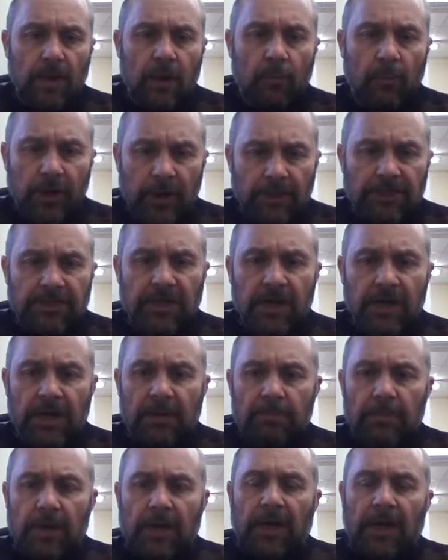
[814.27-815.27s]
We need to
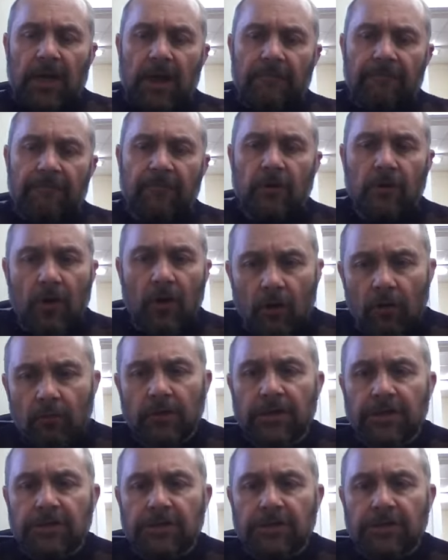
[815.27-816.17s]
make an effort not only